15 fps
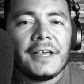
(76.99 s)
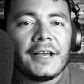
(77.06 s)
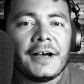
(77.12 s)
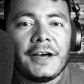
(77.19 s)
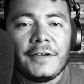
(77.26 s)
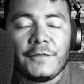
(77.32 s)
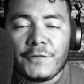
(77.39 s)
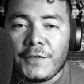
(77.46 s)

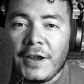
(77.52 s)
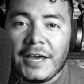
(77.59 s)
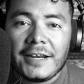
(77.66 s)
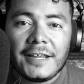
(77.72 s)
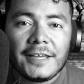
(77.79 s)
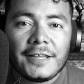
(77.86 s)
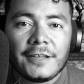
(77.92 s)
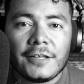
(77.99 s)
On
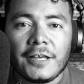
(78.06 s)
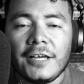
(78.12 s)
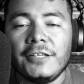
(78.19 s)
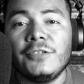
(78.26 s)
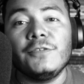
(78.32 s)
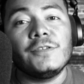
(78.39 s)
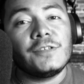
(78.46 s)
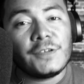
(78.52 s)
Friday,
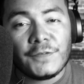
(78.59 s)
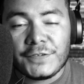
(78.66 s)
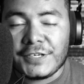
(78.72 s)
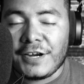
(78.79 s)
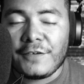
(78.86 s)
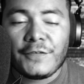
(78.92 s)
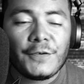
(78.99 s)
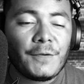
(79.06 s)
doing street
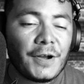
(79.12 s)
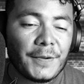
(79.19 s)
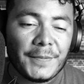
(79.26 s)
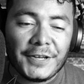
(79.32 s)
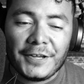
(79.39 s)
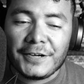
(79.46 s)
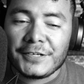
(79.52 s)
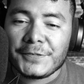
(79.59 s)
photography, walking my
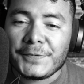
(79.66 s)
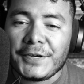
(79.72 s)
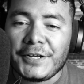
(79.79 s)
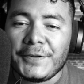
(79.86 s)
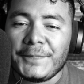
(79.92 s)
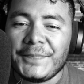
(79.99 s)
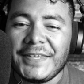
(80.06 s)
dog as well.